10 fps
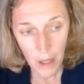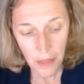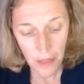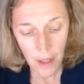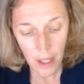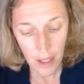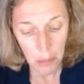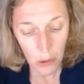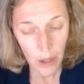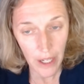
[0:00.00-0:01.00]

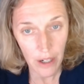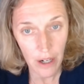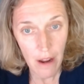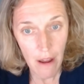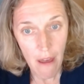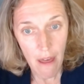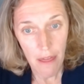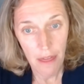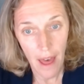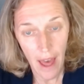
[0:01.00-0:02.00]
employer
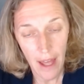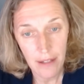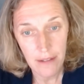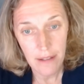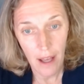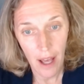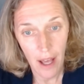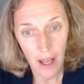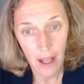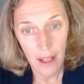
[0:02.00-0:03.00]
that
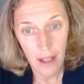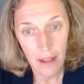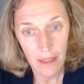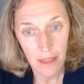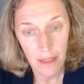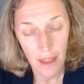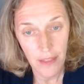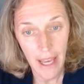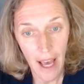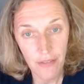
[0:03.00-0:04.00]

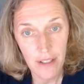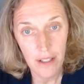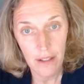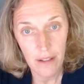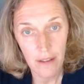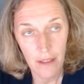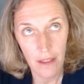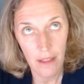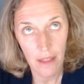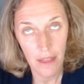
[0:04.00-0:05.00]
they have to,
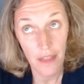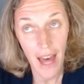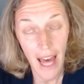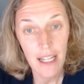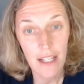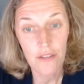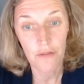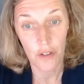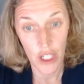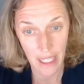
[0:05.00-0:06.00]
that is
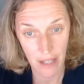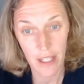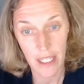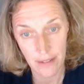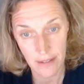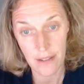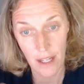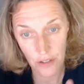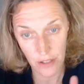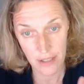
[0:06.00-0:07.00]
forgiven. It's
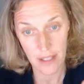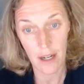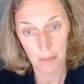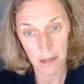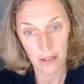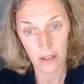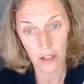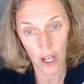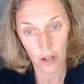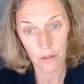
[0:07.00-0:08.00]
essentially set up as a
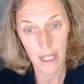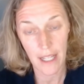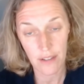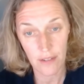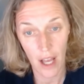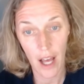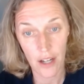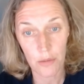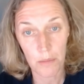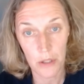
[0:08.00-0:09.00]
loan. It's
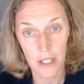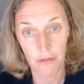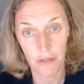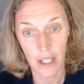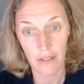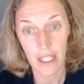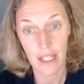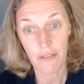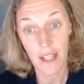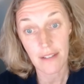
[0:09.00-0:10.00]
100% forgiven
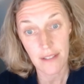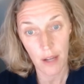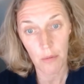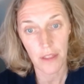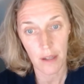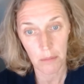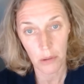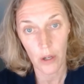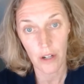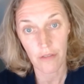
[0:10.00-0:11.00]
if they stay with the
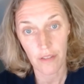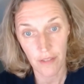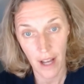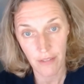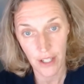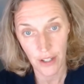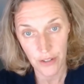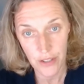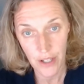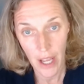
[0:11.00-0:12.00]
employer for 5 years.